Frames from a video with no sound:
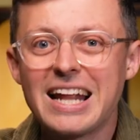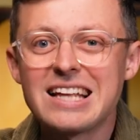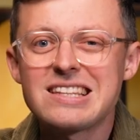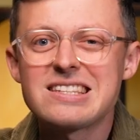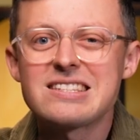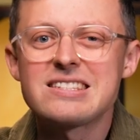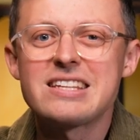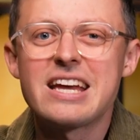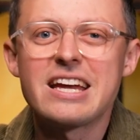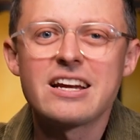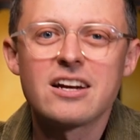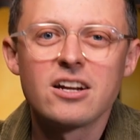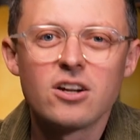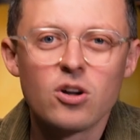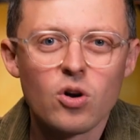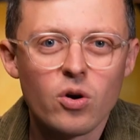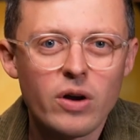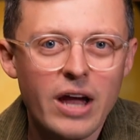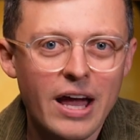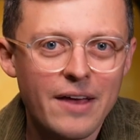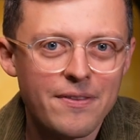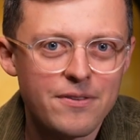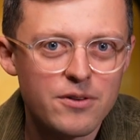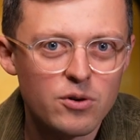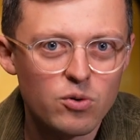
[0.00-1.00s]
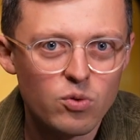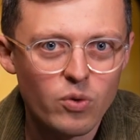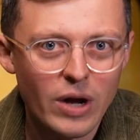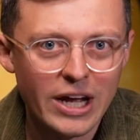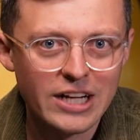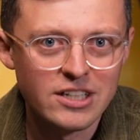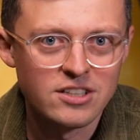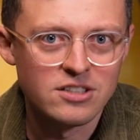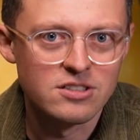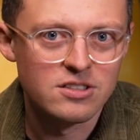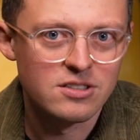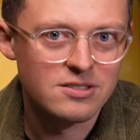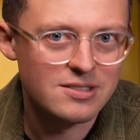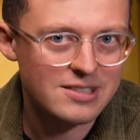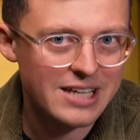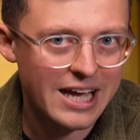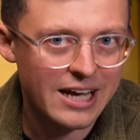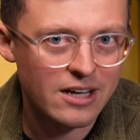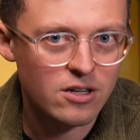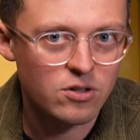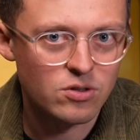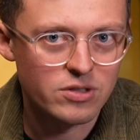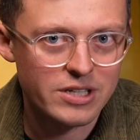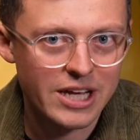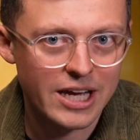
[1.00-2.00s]
let's take a look at the range
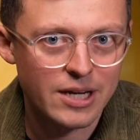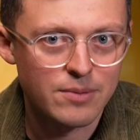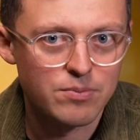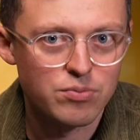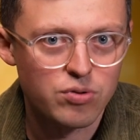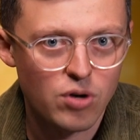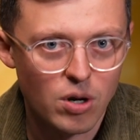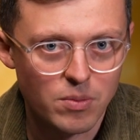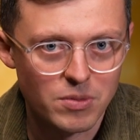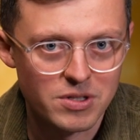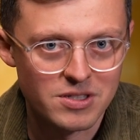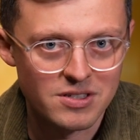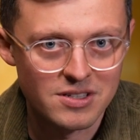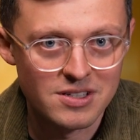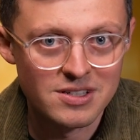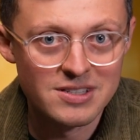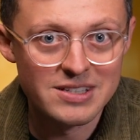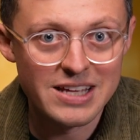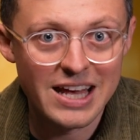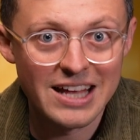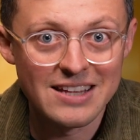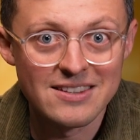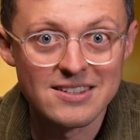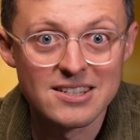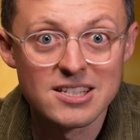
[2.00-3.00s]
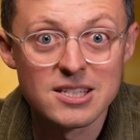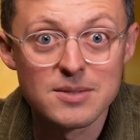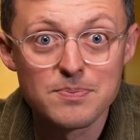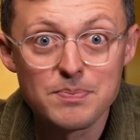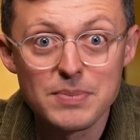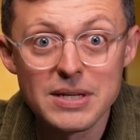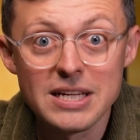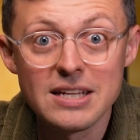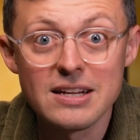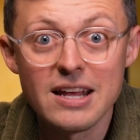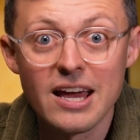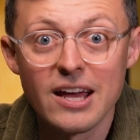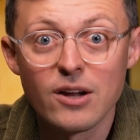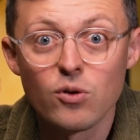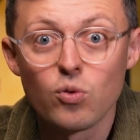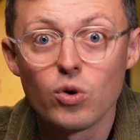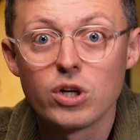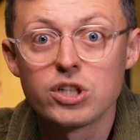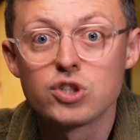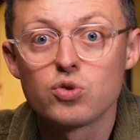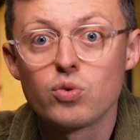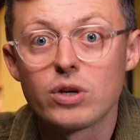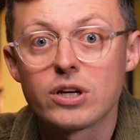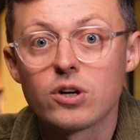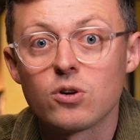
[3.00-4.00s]
CycloTech promises and the speed at
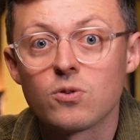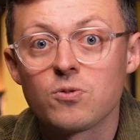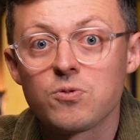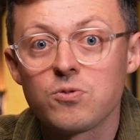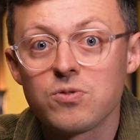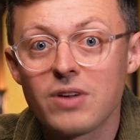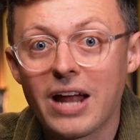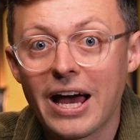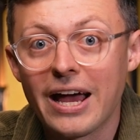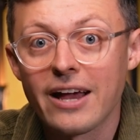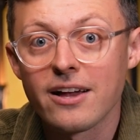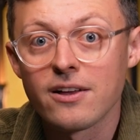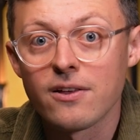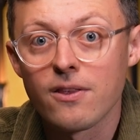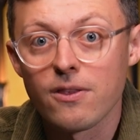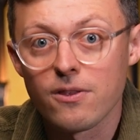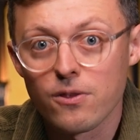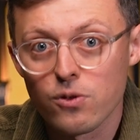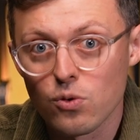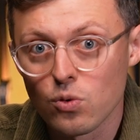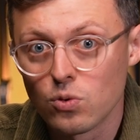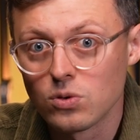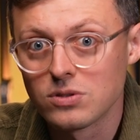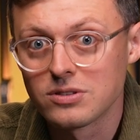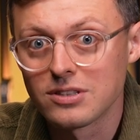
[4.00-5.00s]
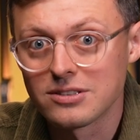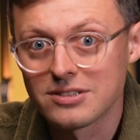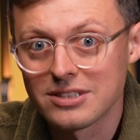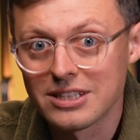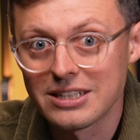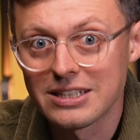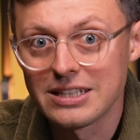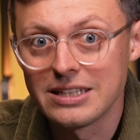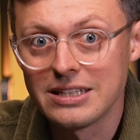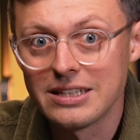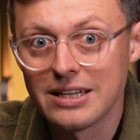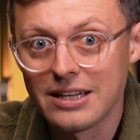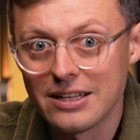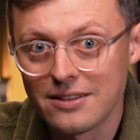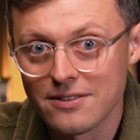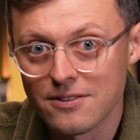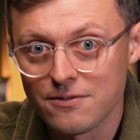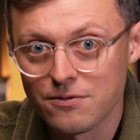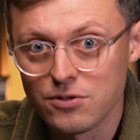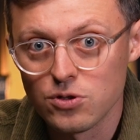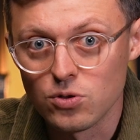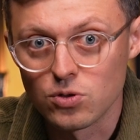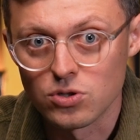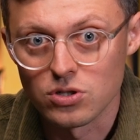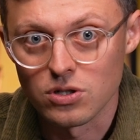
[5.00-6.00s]
which we could fly through the city in the
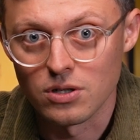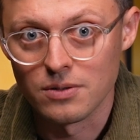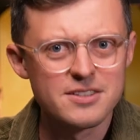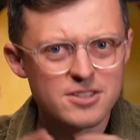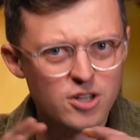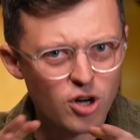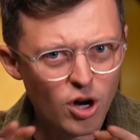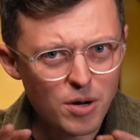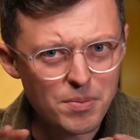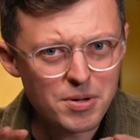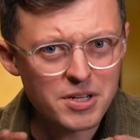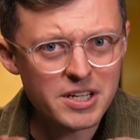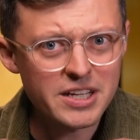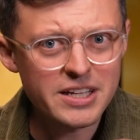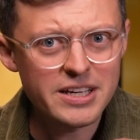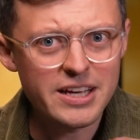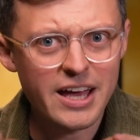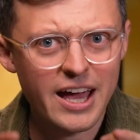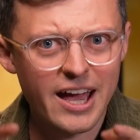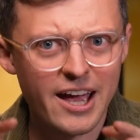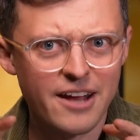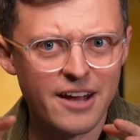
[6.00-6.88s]
future. The company